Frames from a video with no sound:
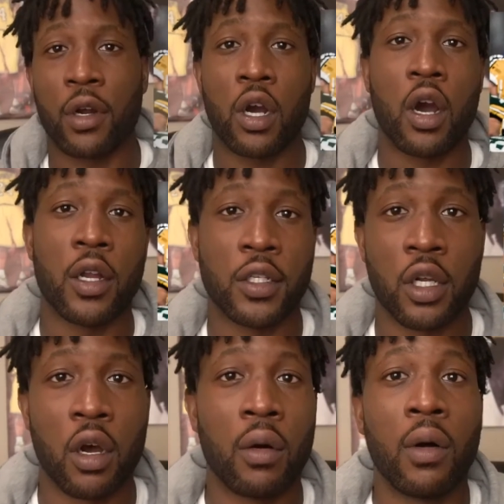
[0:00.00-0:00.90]
Ricard.
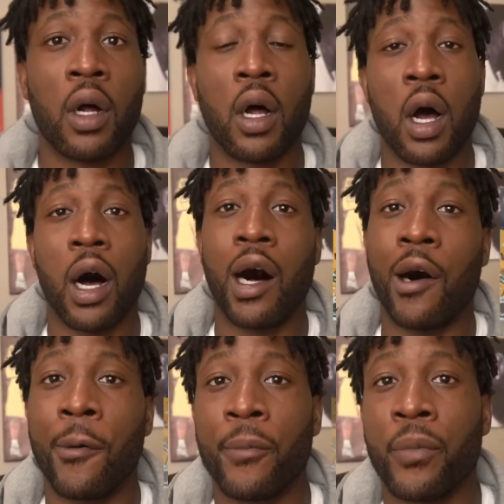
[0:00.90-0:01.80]
So
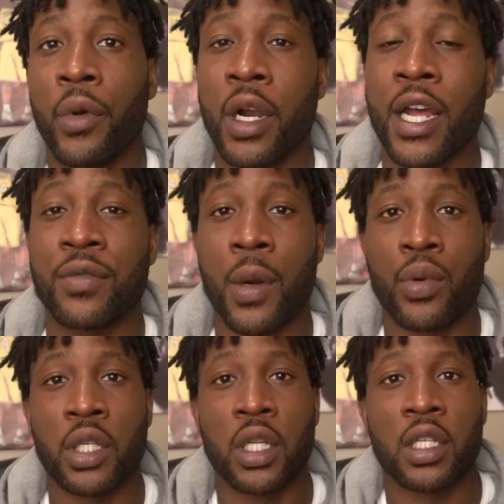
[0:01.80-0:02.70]
nice
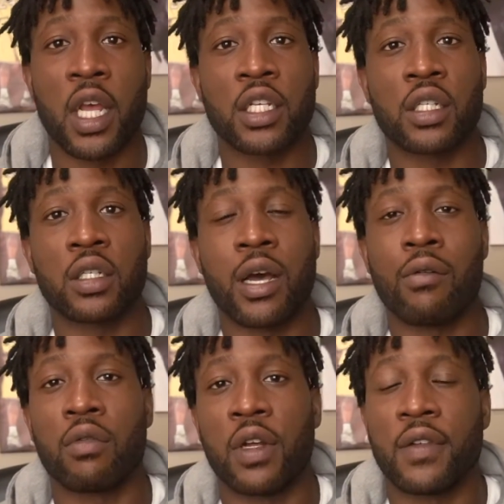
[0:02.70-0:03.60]
representation. I
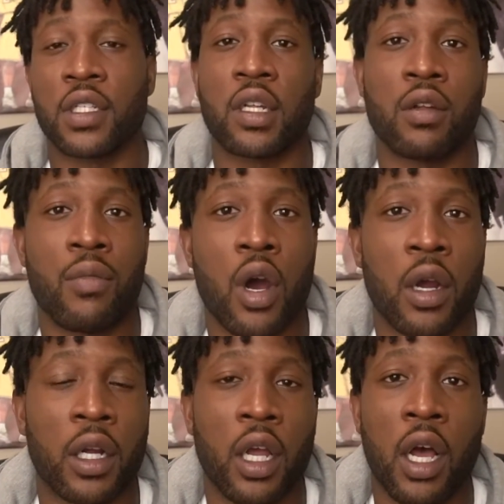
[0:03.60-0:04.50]
would have loved to see
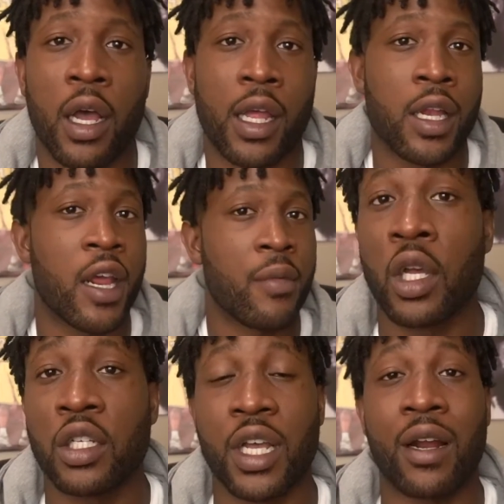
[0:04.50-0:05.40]
Lamar in there.
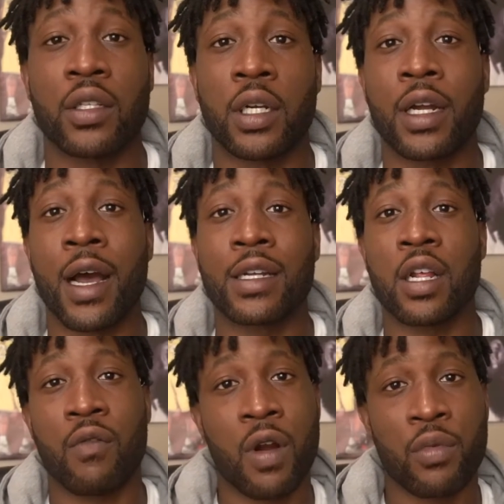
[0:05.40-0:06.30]
Shout out to the guys
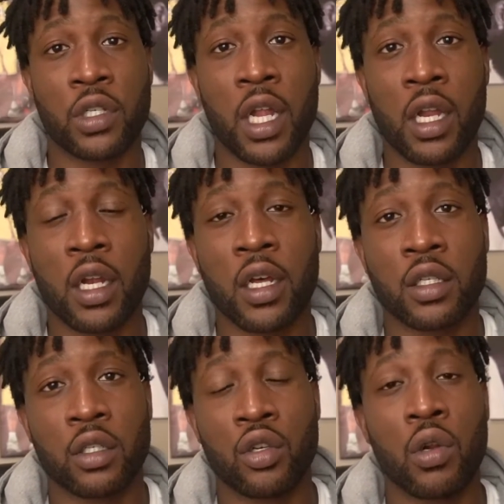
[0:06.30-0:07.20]
that are representing
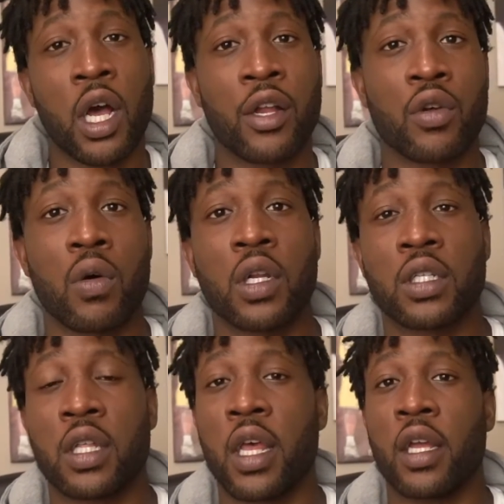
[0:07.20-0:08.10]
us. Judon doing
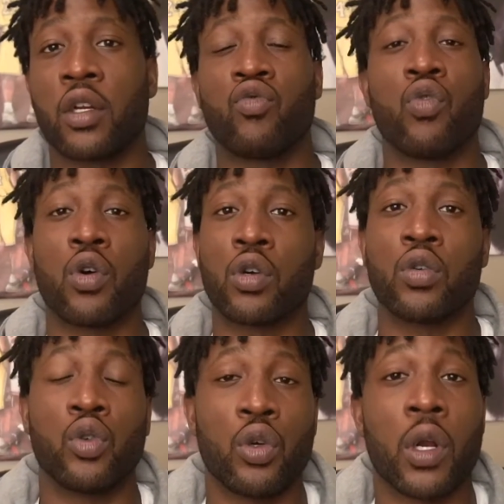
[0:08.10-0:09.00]
his thing. Real
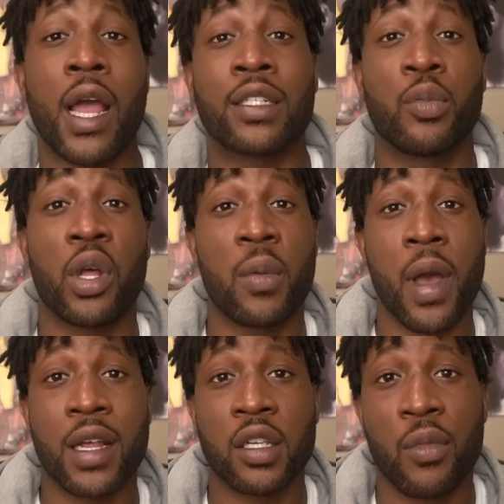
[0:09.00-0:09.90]
cool dude. I actually played
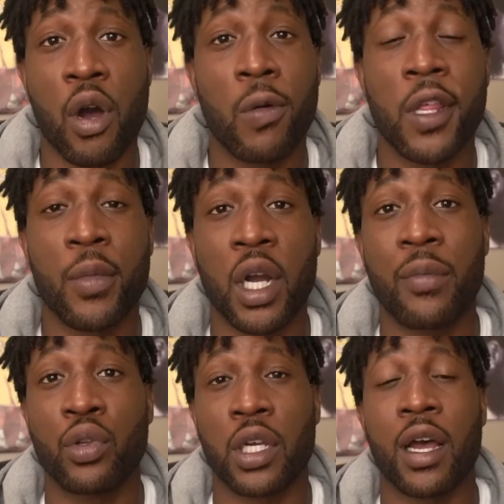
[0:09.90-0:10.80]
basketball with him a
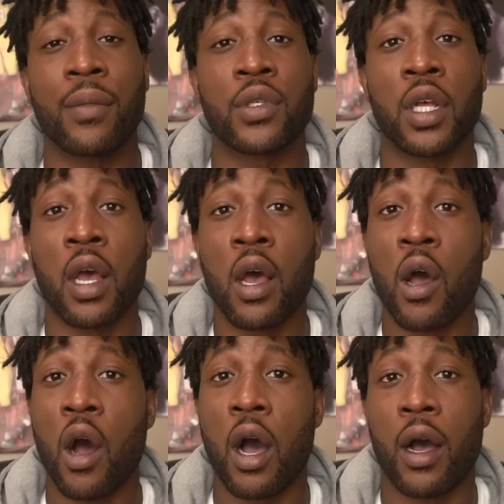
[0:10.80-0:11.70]
couple times.
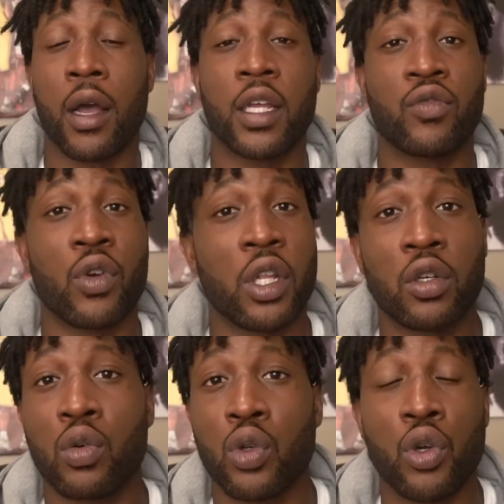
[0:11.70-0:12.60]
He's really
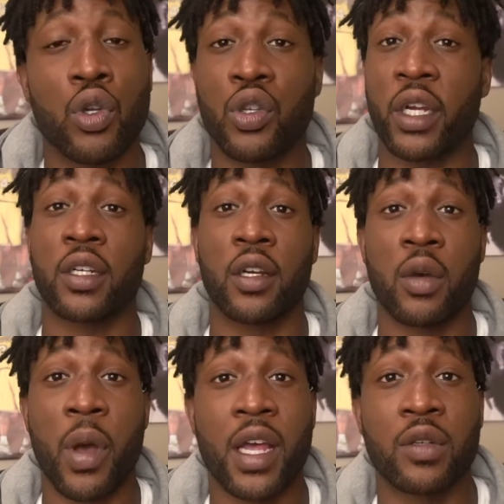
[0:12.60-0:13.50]
cool dude. He's actually a
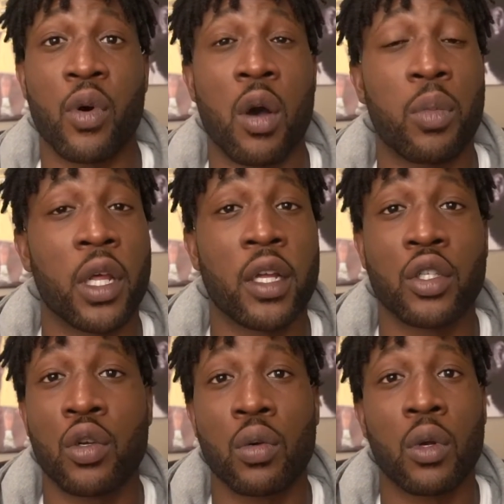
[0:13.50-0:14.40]
good basketball player
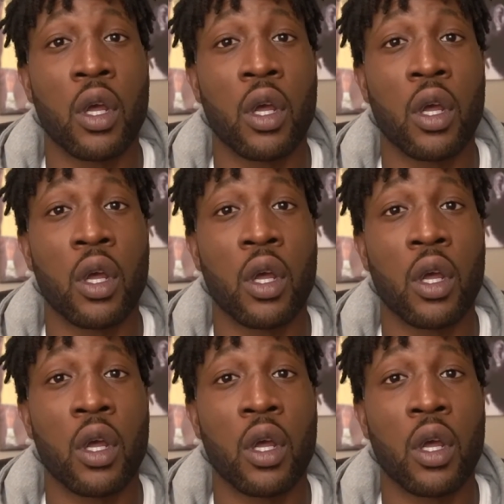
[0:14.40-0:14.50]
too.